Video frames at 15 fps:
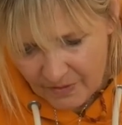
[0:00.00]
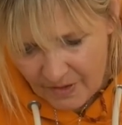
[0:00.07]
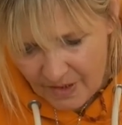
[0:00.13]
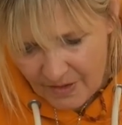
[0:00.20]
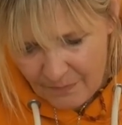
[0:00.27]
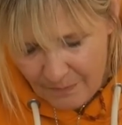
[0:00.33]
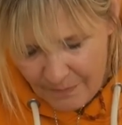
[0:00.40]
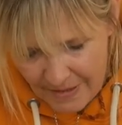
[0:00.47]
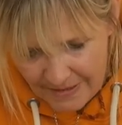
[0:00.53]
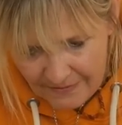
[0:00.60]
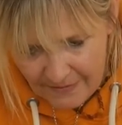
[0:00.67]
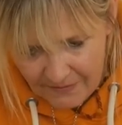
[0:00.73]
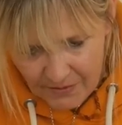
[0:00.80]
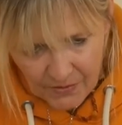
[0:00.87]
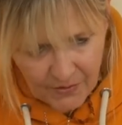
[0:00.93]
admit
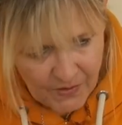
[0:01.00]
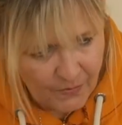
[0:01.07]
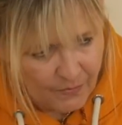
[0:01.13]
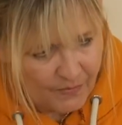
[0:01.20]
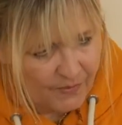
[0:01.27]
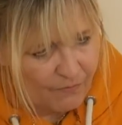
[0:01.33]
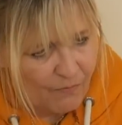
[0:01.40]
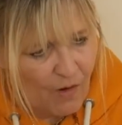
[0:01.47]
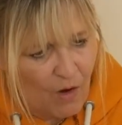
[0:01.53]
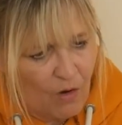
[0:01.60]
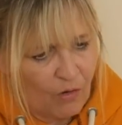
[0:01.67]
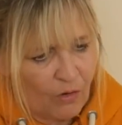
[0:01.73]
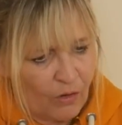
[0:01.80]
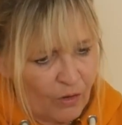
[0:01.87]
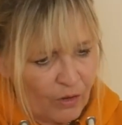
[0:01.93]
they've done something
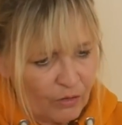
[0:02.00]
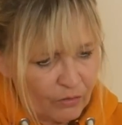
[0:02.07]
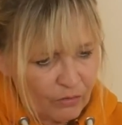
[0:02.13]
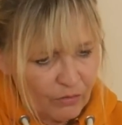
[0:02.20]
wrong,